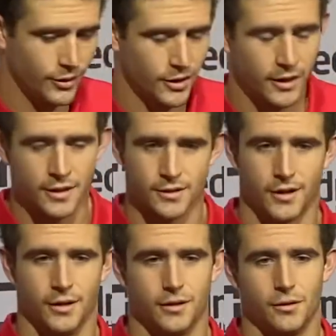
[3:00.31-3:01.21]
doesn't
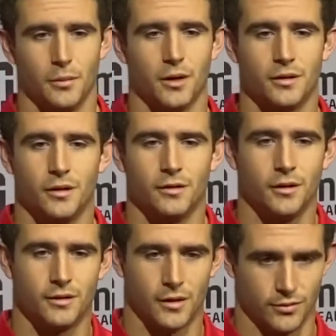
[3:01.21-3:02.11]
hesitate too much.
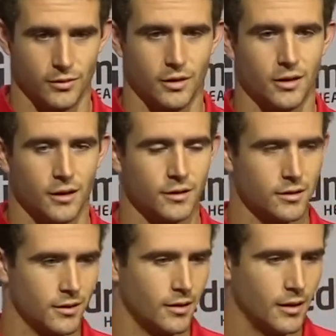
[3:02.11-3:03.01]
He says what he
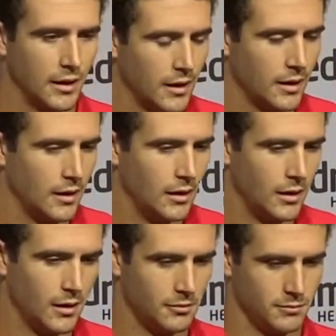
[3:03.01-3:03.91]
thinks,
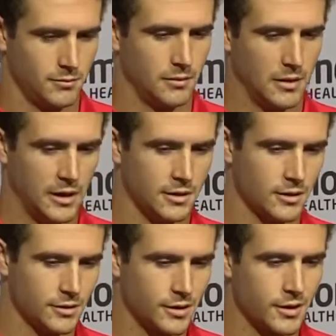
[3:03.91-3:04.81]
and he's
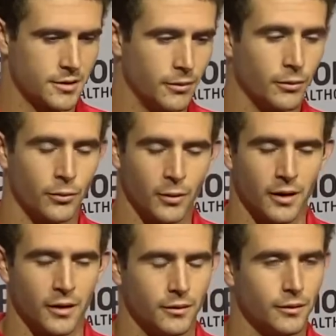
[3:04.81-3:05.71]
consistent with what
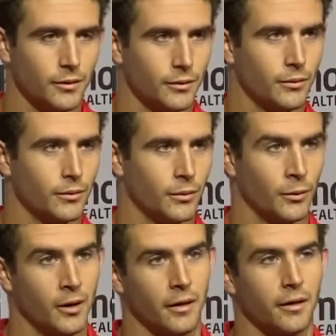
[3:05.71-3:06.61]

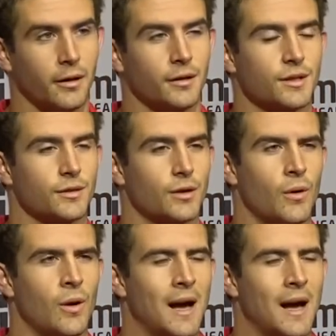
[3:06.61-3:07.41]
he thinks. And so,